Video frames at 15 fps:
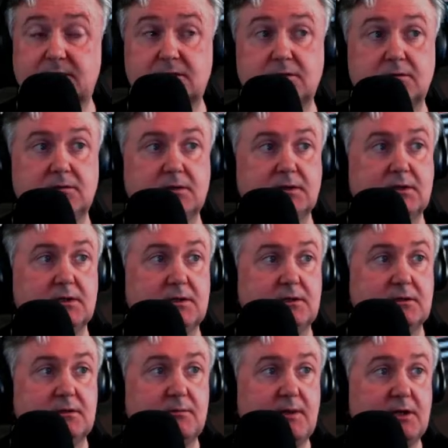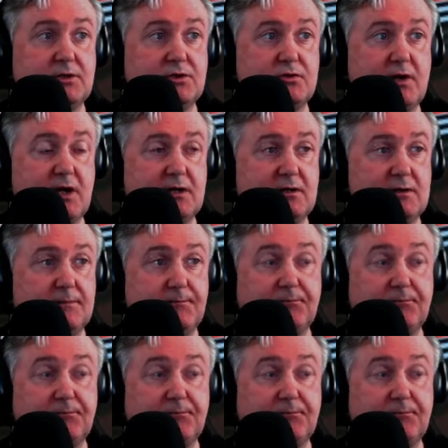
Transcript: So, man, Shrek.